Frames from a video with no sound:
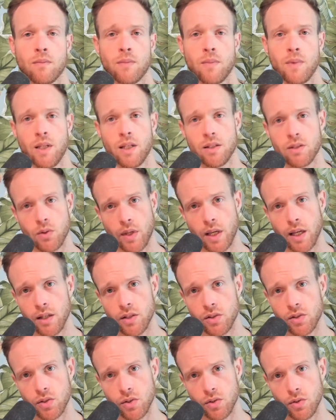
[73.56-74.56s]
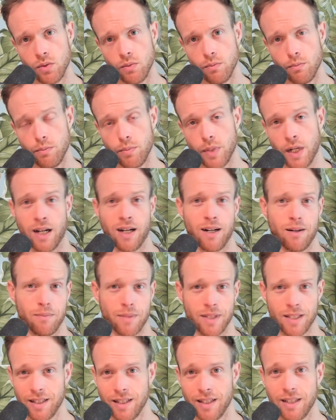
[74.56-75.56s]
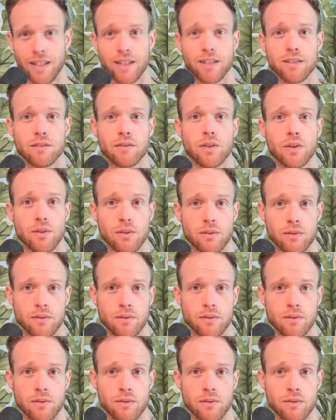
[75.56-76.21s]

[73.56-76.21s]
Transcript: It's okay to bomb an interview.